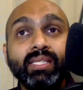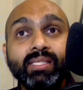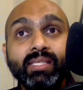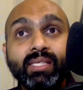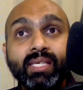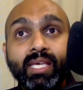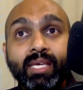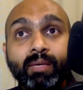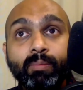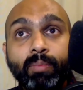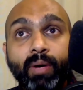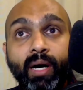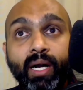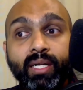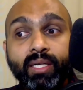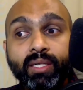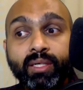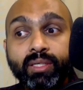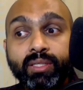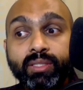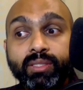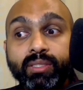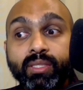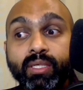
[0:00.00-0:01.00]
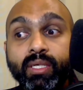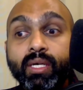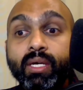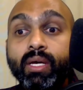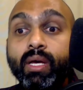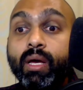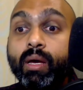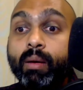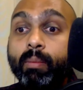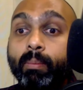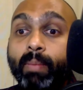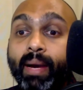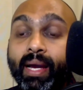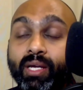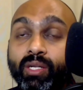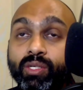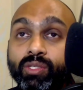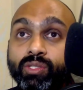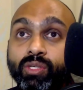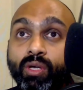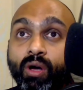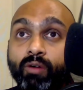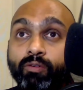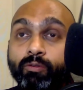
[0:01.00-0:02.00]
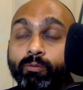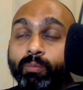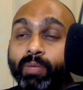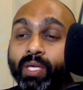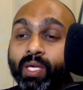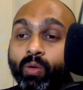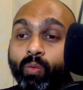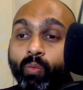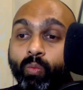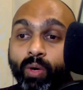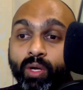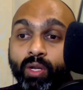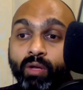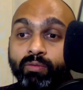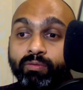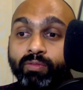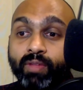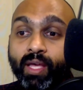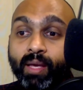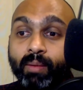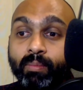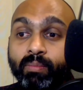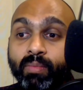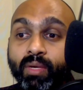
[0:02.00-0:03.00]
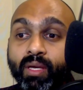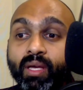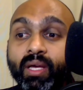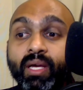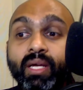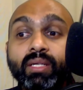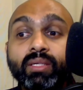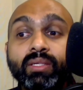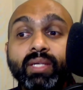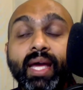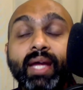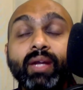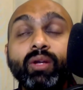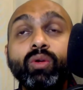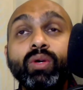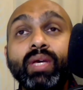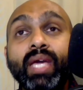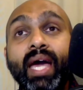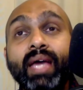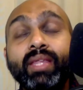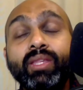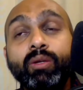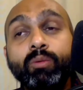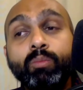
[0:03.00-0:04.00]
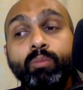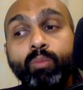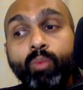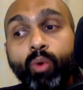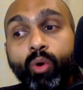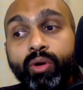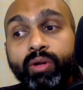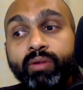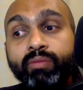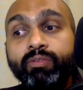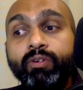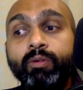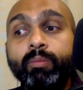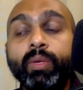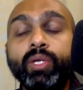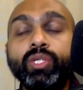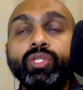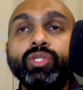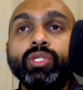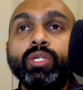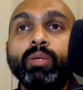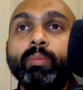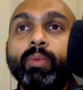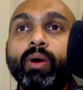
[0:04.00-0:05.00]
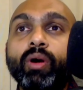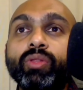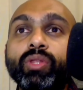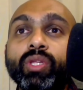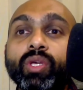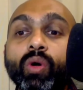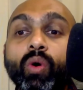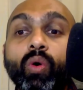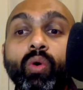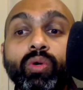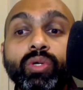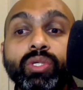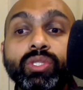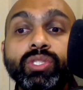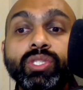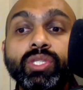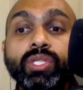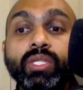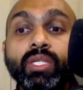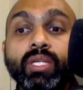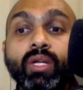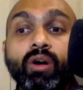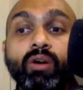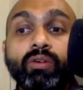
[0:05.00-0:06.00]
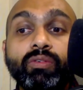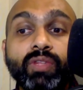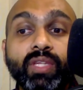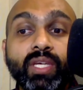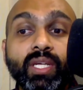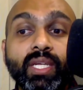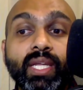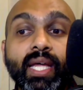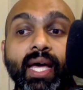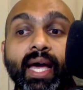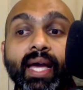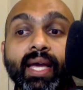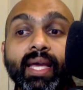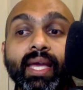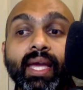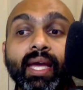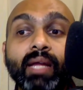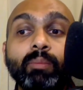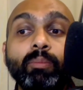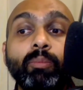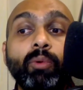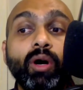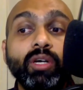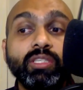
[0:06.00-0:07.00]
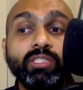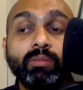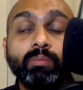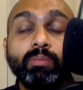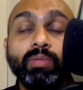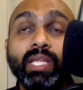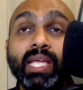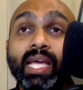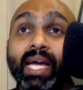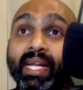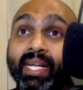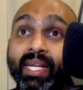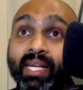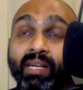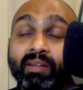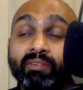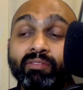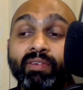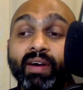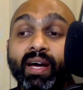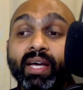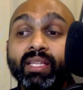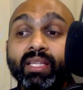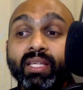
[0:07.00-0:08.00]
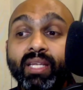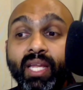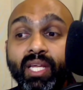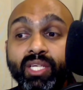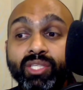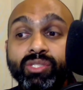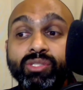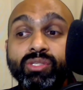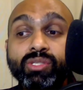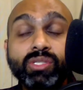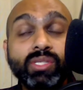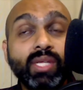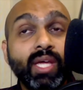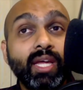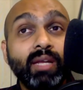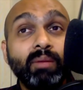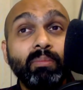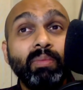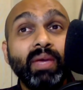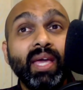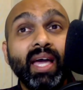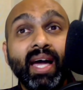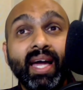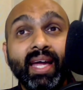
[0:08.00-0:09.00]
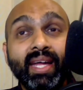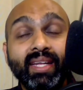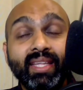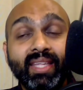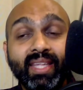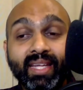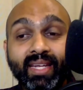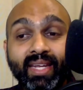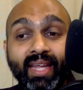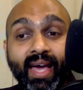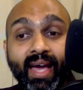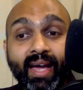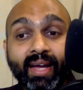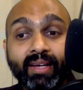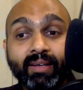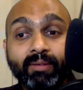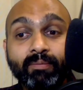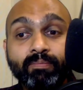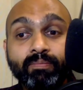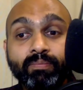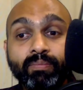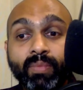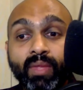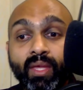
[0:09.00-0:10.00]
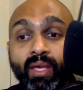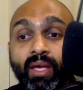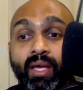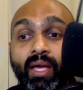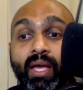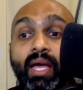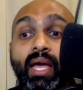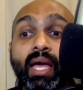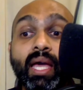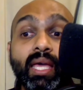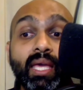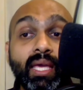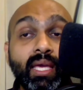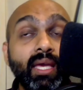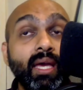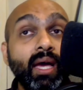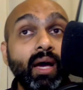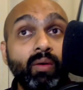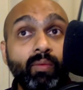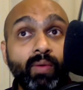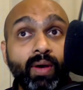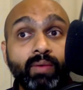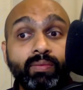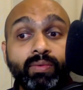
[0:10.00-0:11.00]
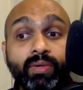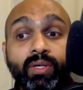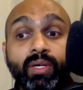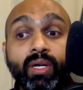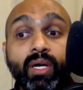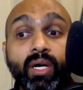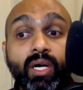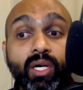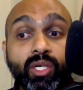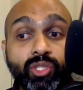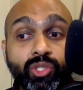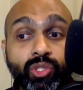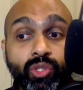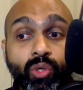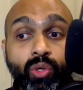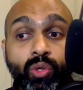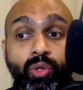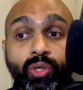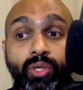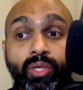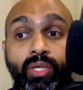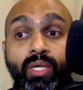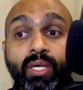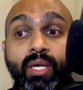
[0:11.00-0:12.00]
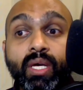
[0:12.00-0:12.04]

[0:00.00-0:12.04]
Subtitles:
key partners, Microsoft being one of them, trying to gather more information about the origin of the attack and possibly identify the nation-state behind the attack. He, however, assured